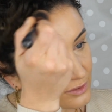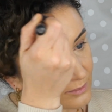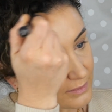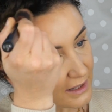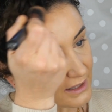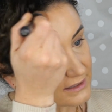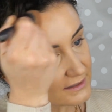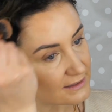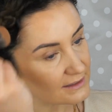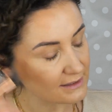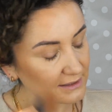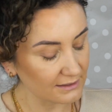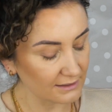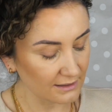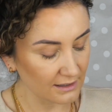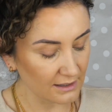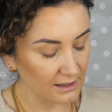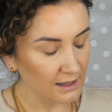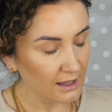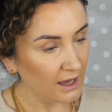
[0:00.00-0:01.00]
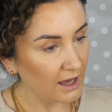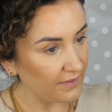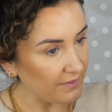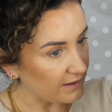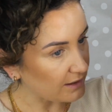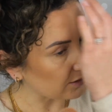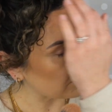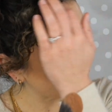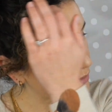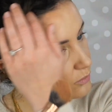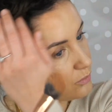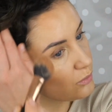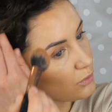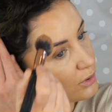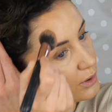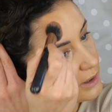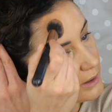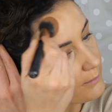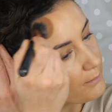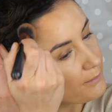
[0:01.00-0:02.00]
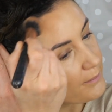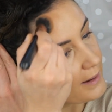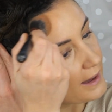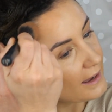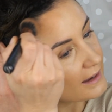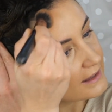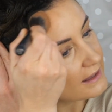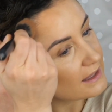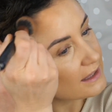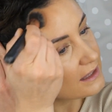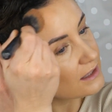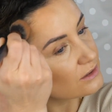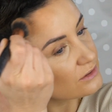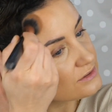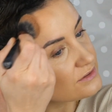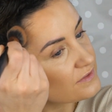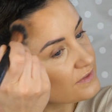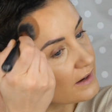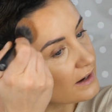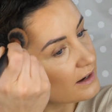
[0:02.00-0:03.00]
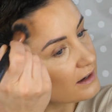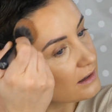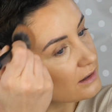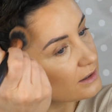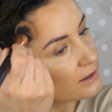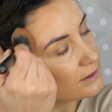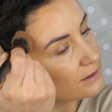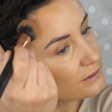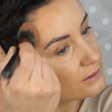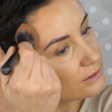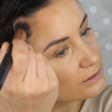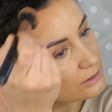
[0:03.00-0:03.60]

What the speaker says: to blend it in, and then I'm going to work it back into the hairline.